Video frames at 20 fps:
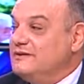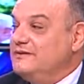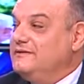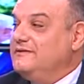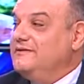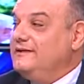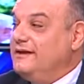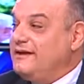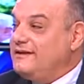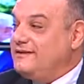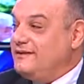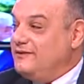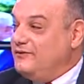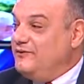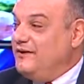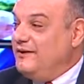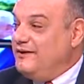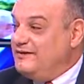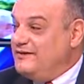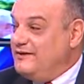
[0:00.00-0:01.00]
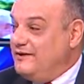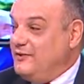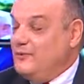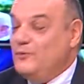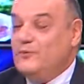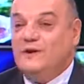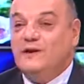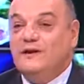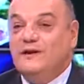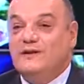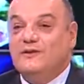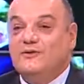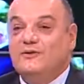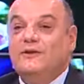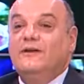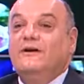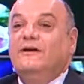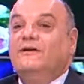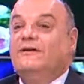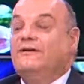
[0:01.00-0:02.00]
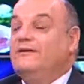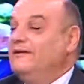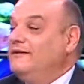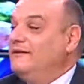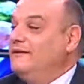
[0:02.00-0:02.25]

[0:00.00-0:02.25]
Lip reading: The tax advisor will get to learn